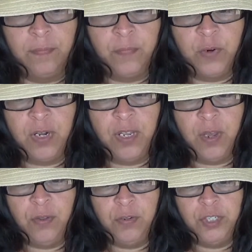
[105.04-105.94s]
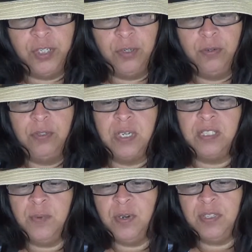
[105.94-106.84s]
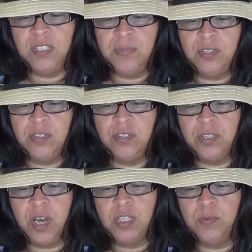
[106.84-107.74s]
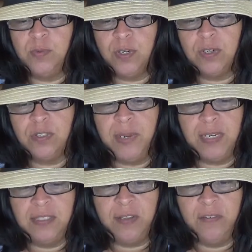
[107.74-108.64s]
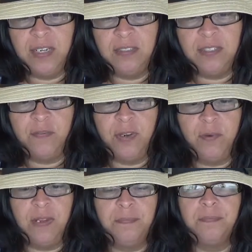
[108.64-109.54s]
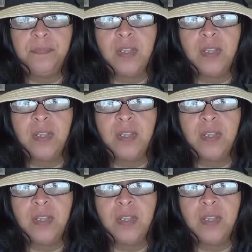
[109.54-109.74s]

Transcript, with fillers: We're going to go to Testimonies to Ministers and Gospel Workers, page 70 and 71.